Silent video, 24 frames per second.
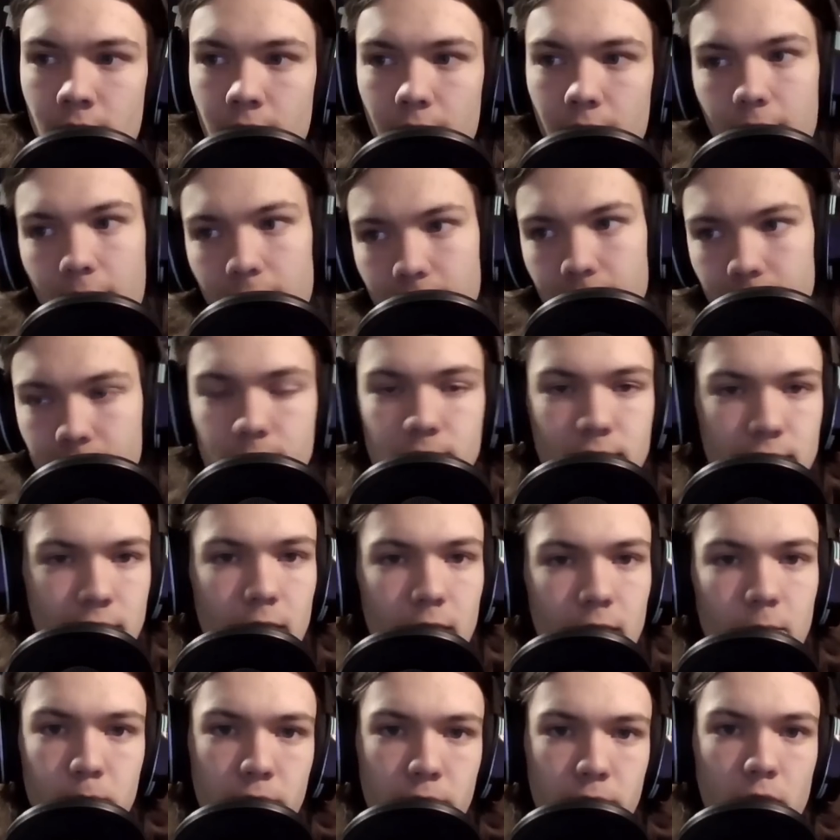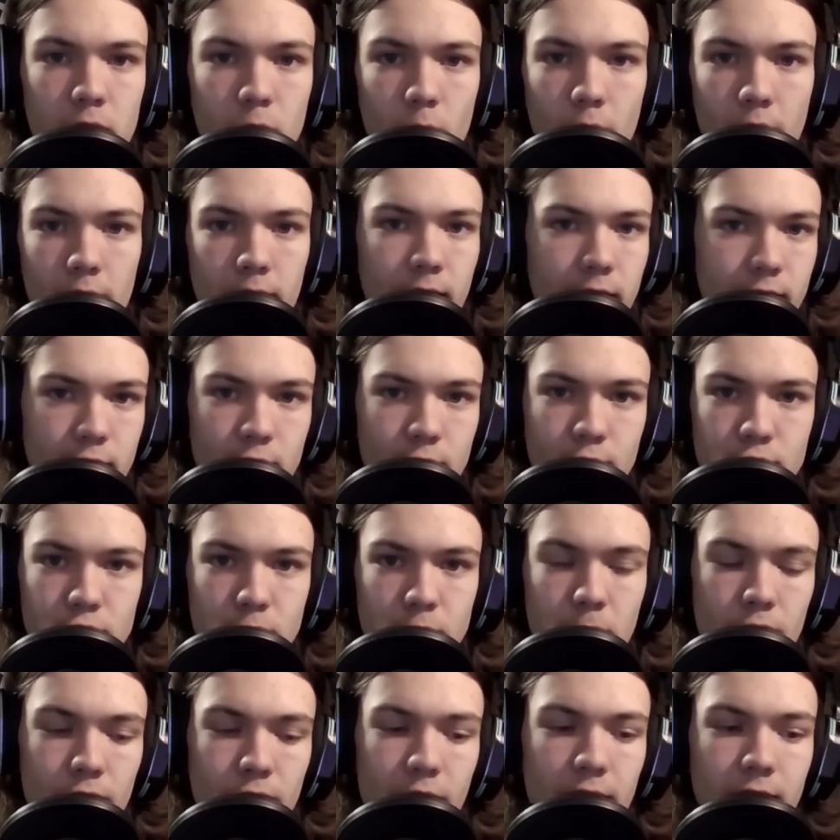and it did pretty well on
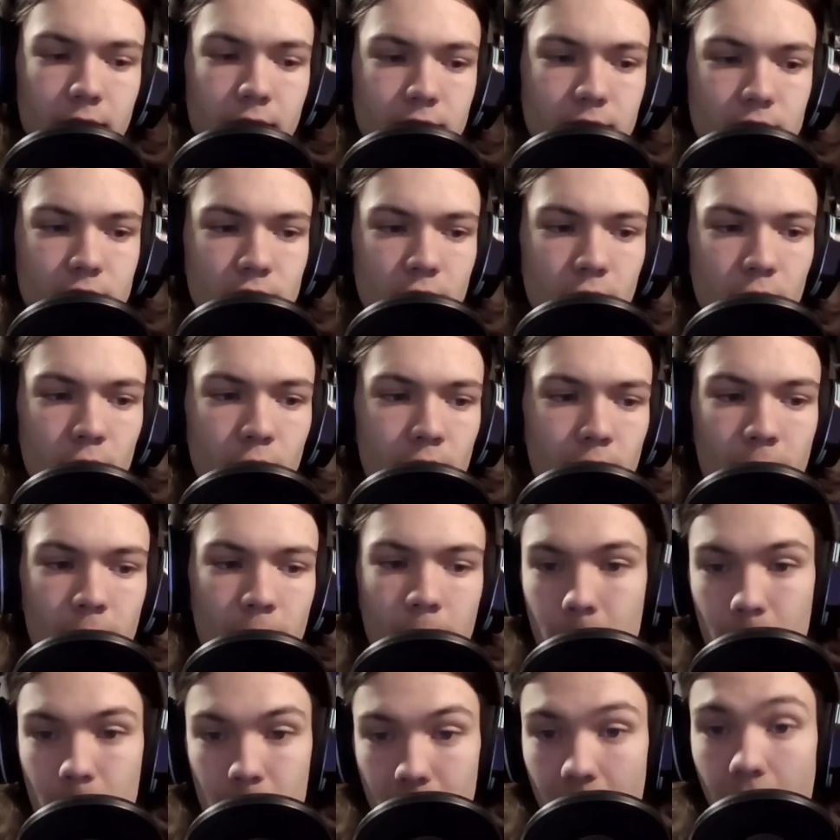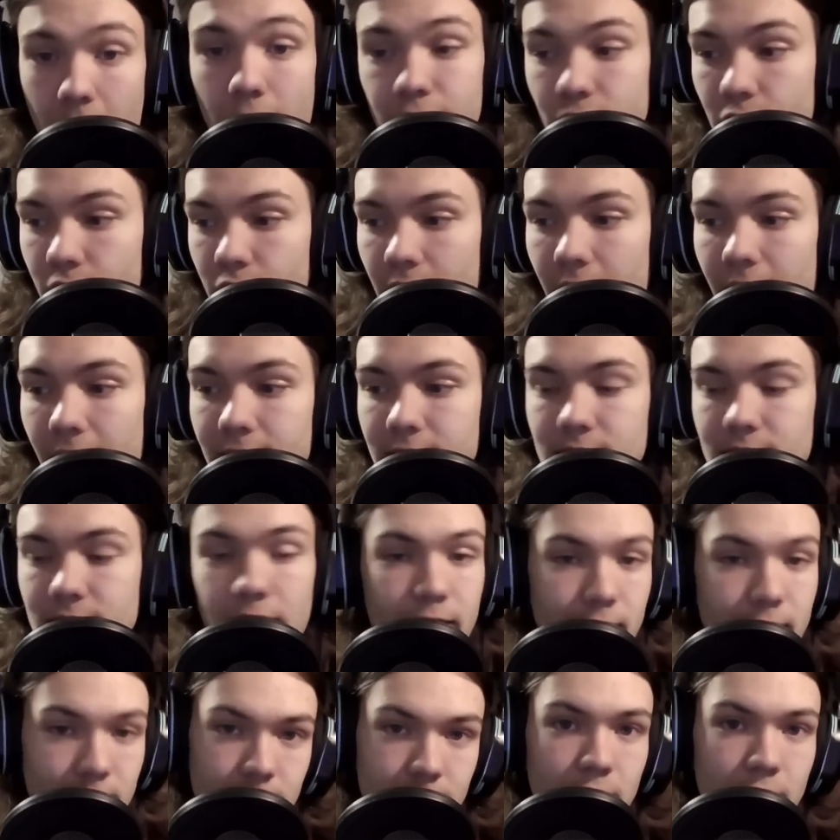YouTube and Reddit. So after that,
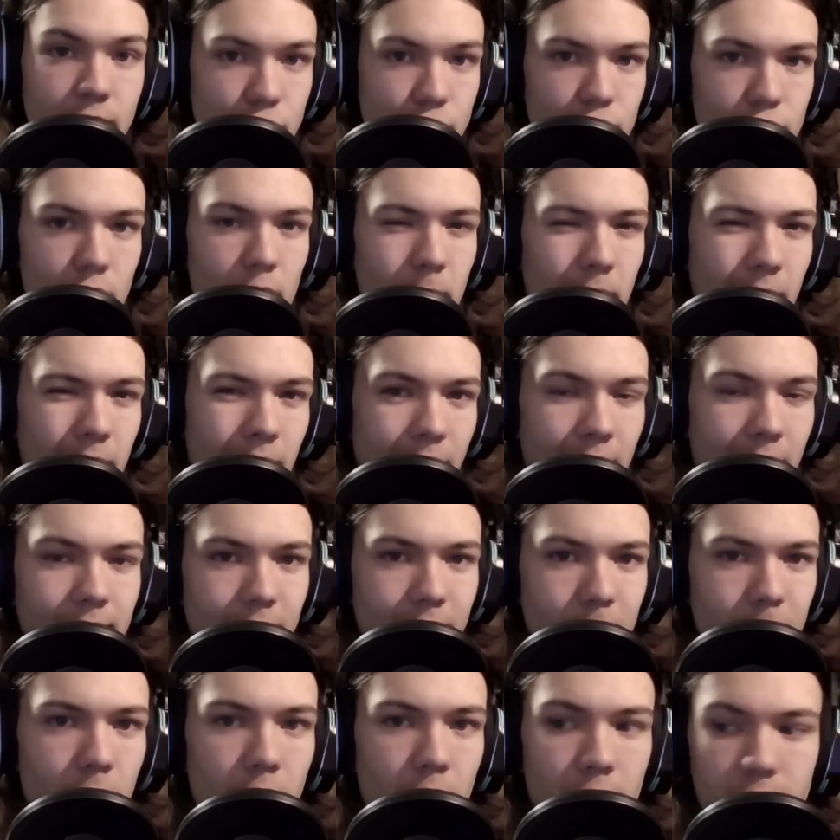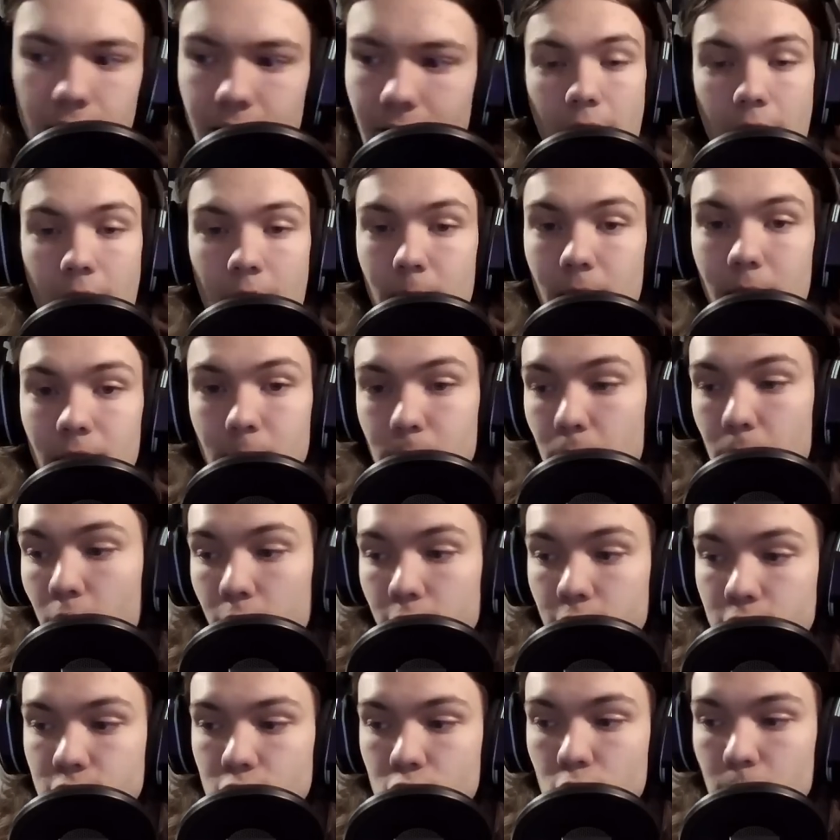I did try my hand at modding. I made
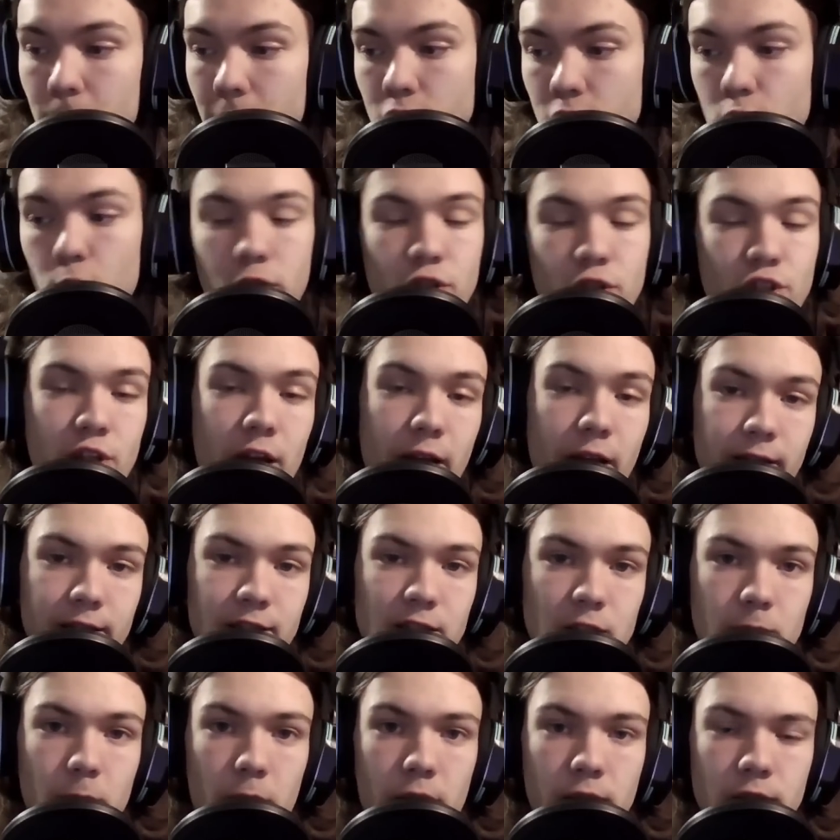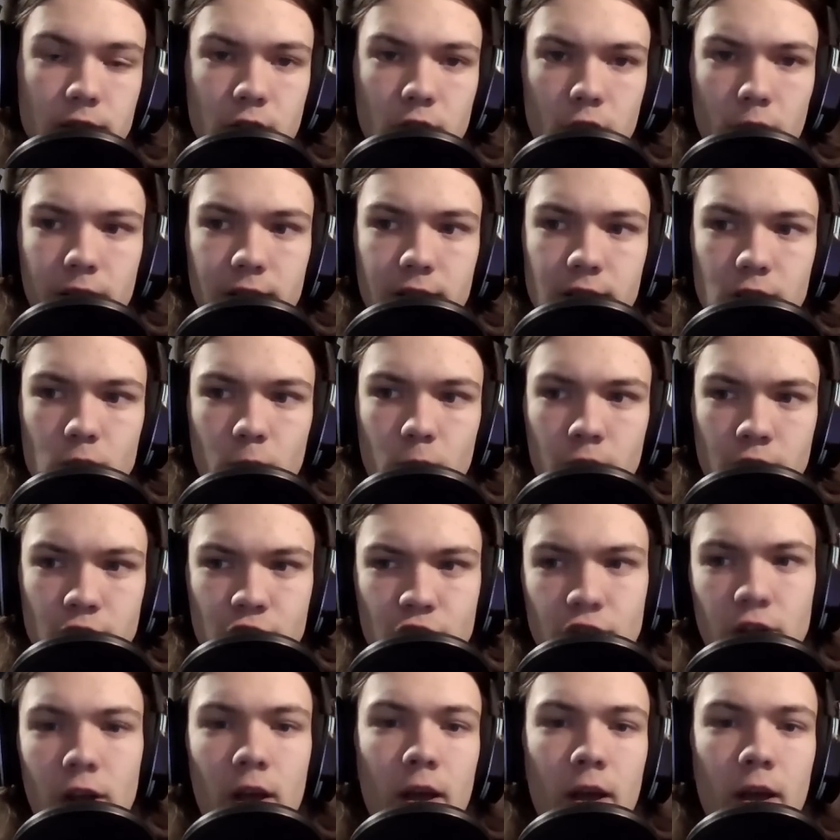Portal 2 but Twitch chat can spawn turrets, which